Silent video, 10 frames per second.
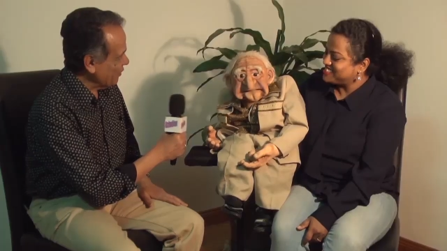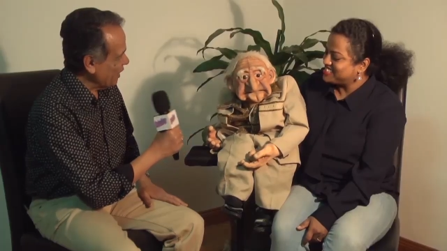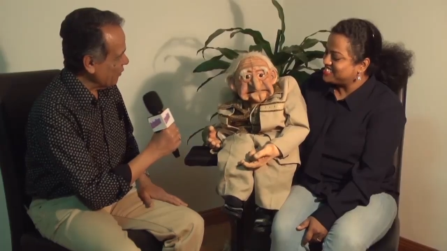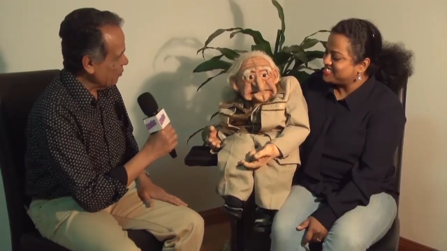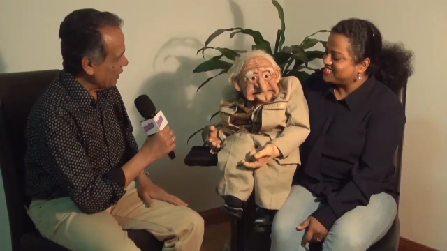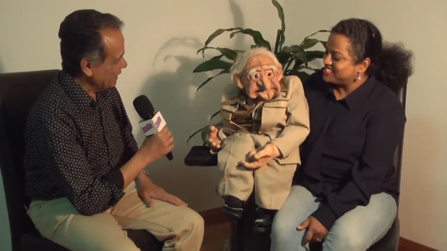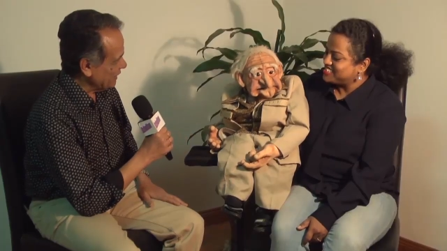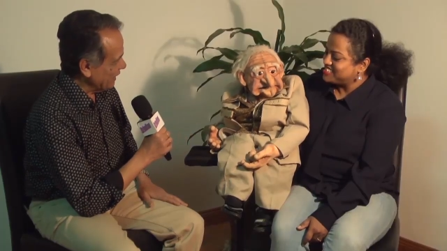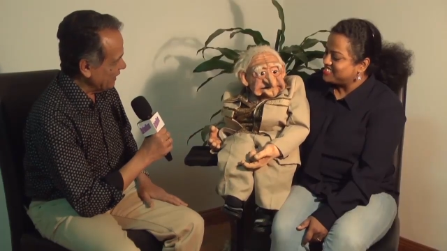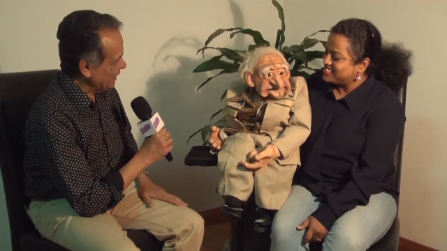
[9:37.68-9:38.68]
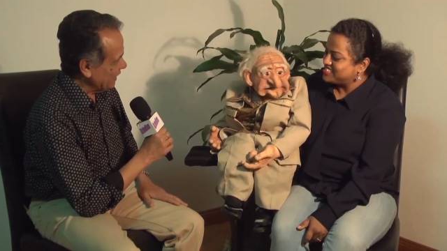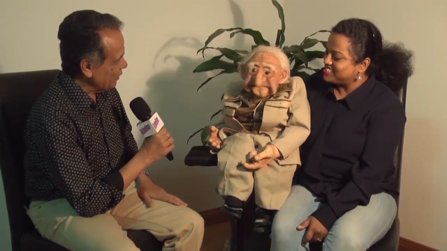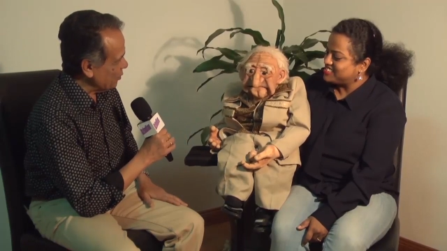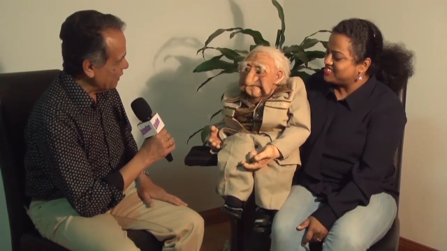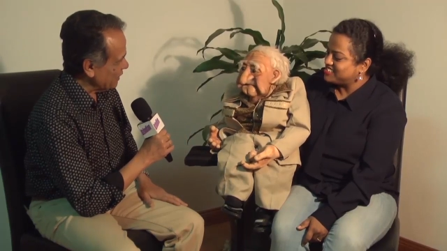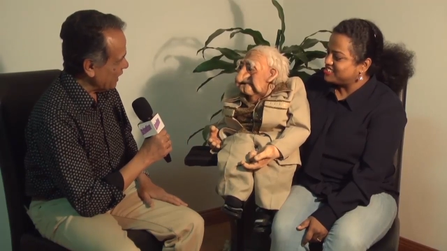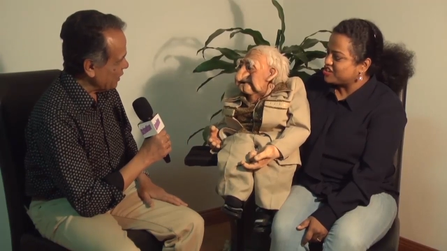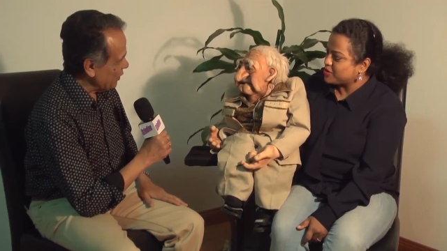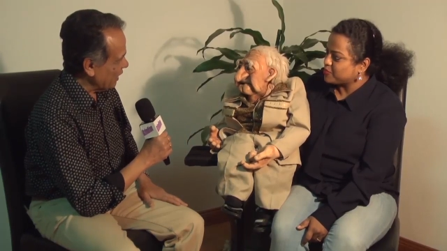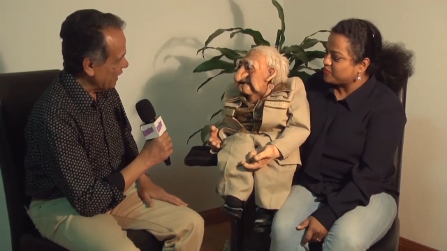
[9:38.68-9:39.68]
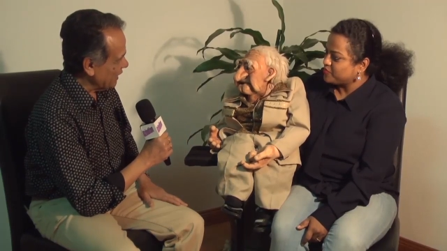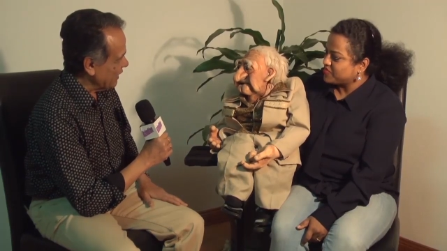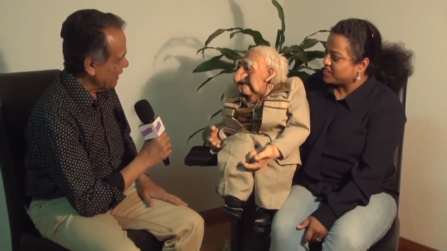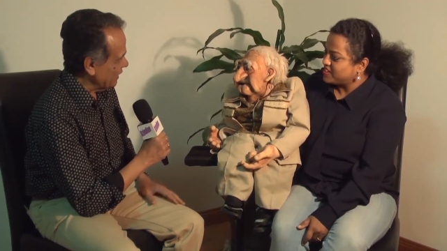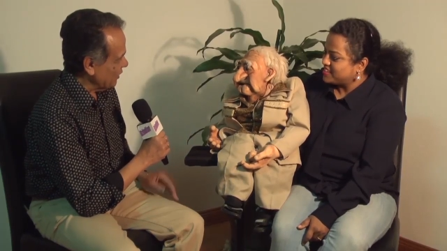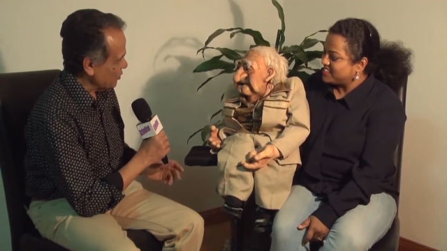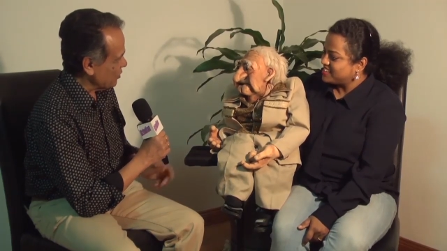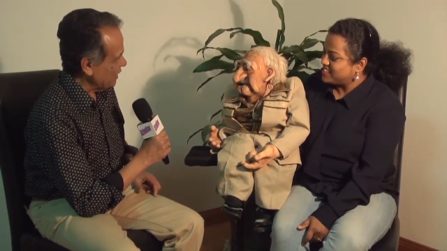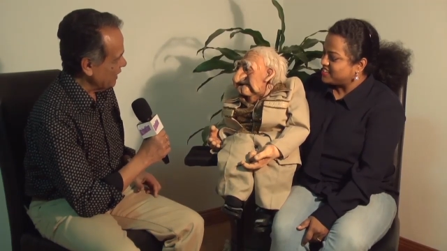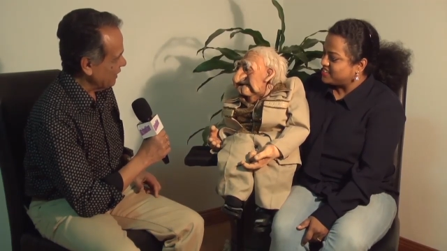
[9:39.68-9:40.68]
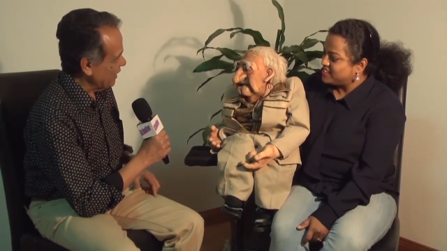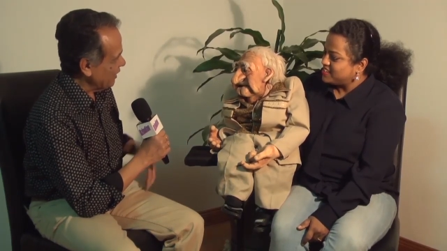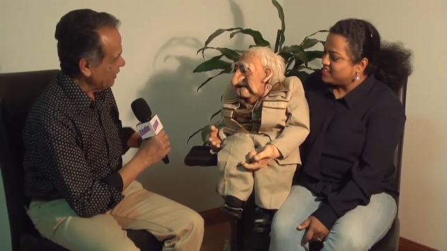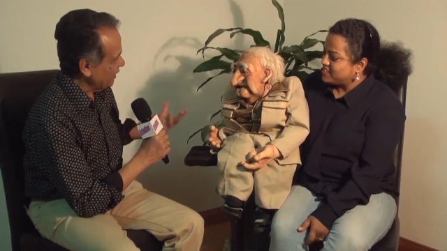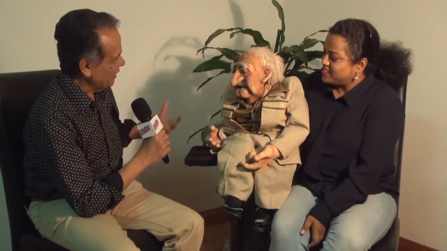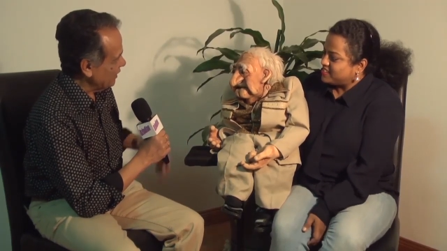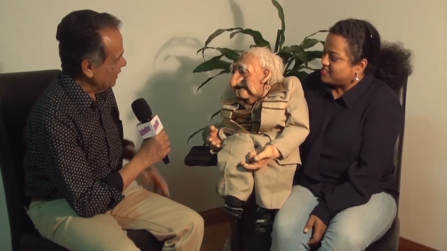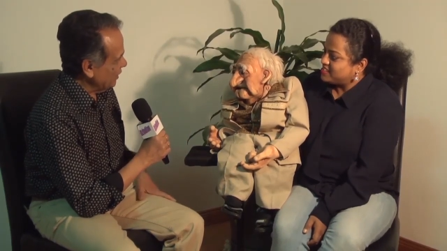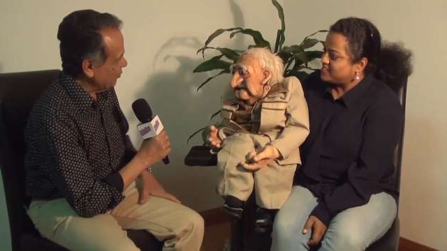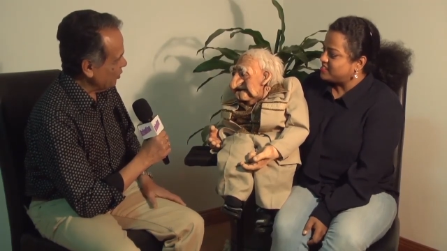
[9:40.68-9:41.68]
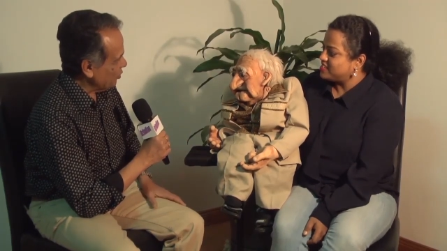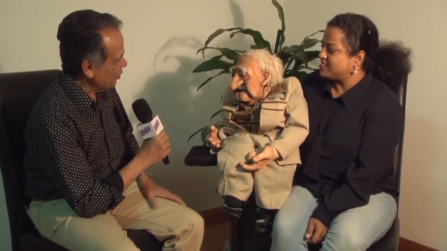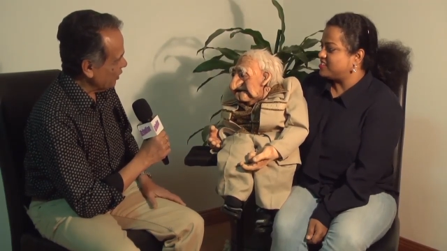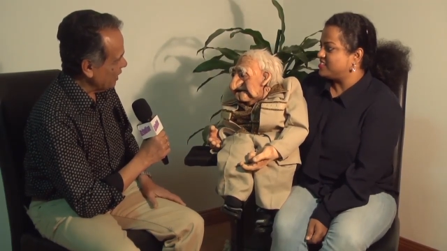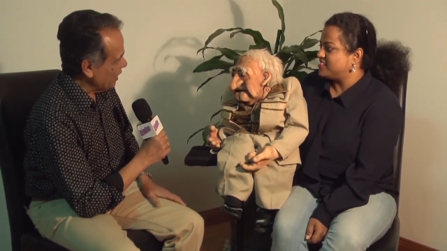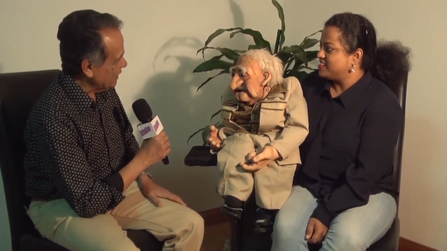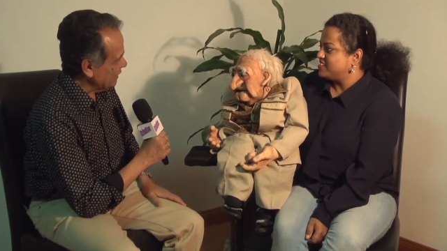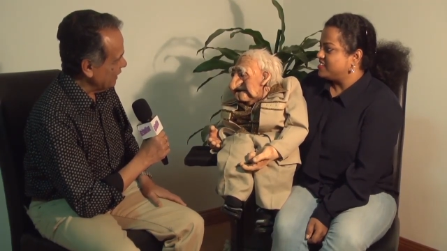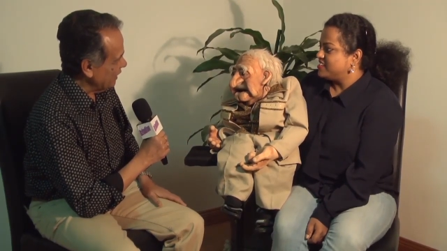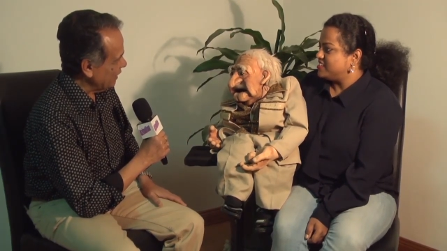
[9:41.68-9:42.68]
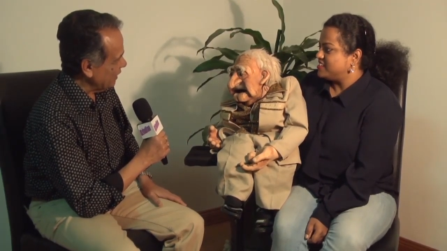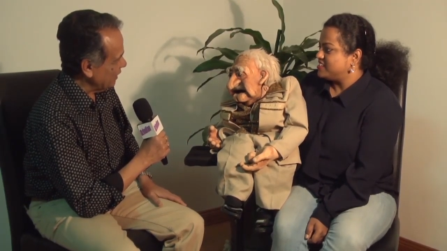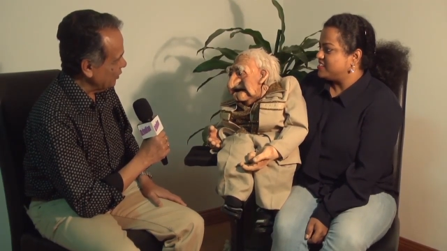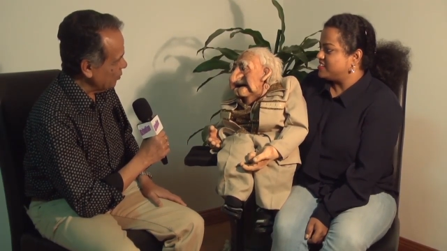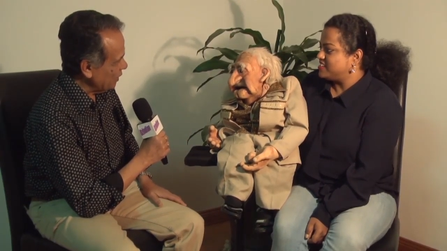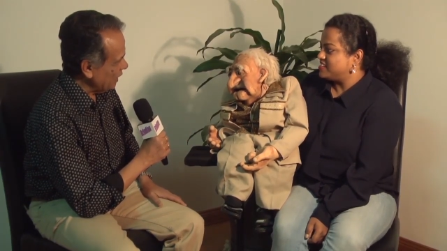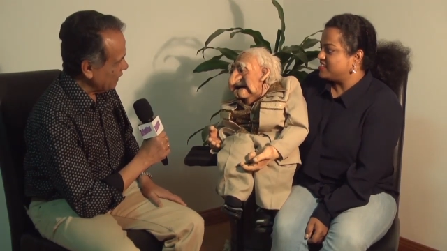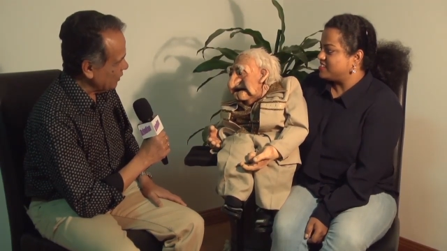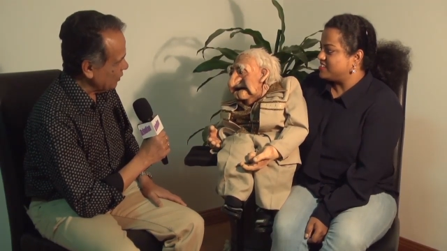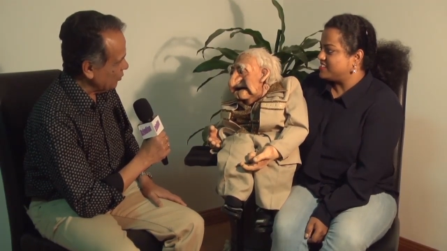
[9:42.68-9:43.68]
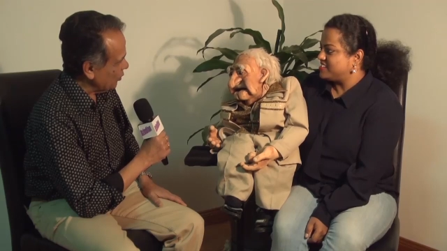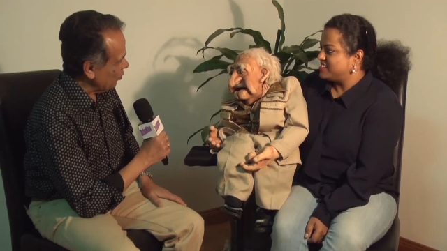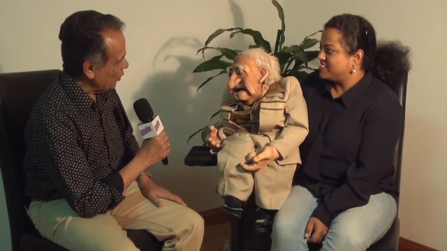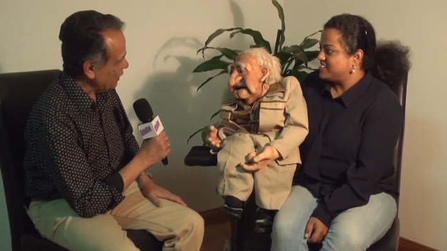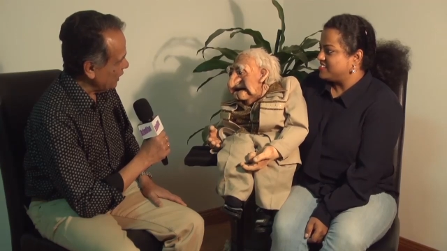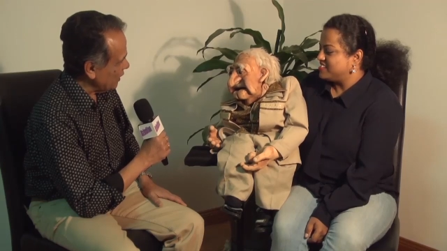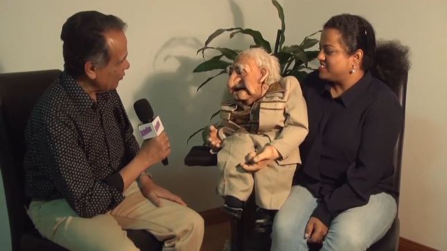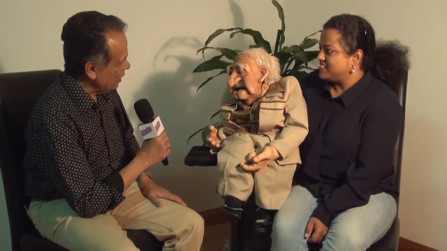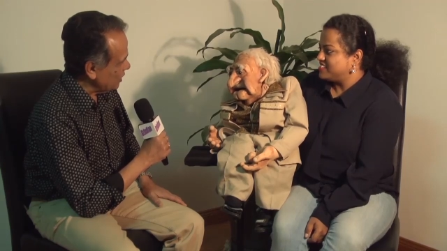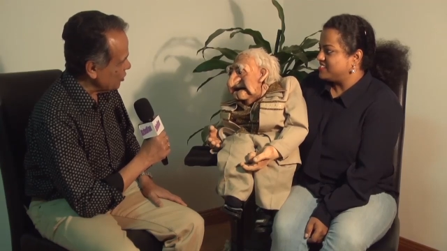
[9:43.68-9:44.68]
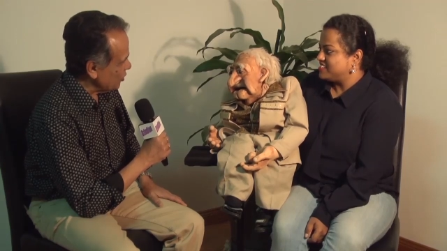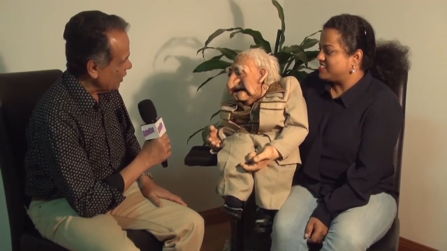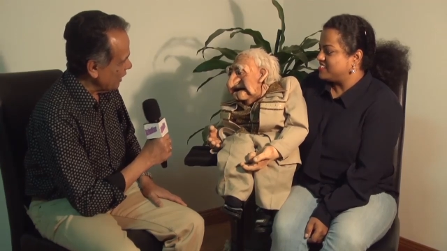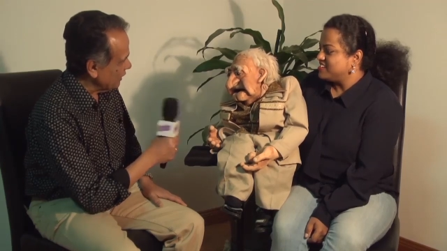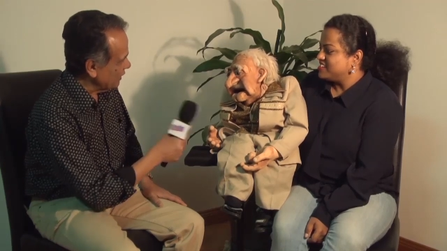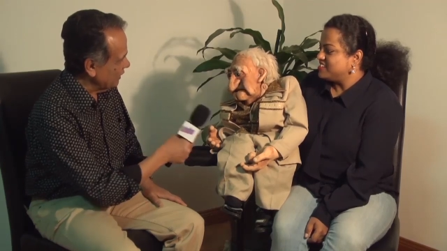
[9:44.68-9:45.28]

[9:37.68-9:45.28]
Speaker 1: Well, but uh, the, you may try your luck here in Australia. There are uh, beautiful girls here. Uh, you may like to. Wh what kind of girls do you like?